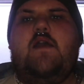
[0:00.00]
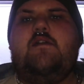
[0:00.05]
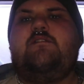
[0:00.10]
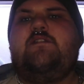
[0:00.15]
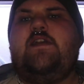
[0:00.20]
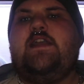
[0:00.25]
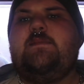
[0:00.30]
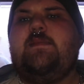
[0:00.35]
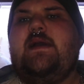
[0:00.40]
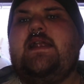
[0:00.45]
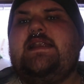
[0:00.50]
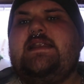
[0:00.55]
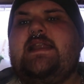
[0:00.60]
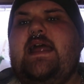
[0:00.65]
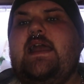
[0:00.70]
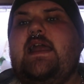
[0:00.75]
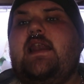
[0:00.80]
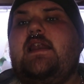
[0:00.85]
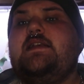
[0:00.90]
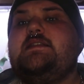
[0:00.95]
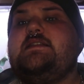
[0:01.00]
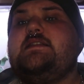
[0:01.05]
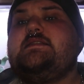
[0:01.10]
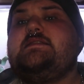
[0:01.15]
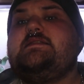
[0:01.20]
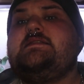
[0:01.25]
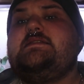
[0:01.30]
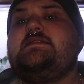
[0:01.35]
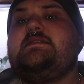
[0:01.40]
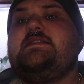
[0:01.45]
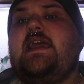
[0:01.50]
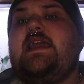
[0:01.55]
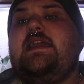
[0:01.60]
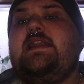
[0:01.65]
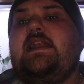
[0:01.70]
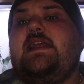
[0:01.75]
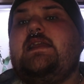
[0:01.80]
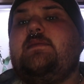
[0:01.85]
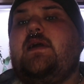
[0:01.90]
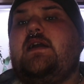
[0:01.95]
I think my necklace is
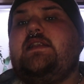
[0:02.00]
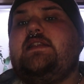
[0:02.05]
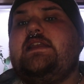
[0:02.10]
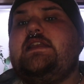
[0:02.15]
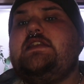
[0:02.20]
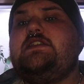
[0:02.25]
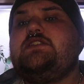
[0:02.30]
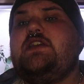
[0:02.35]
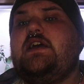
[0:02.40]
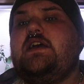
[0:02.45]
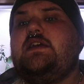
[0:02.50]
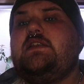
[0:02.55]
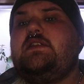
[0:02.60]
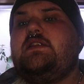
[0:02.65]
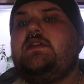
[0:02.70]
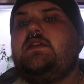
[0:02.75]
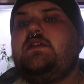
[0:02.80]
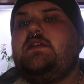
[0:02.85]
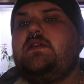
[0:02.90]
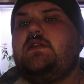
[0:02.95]
staining my t-shirt.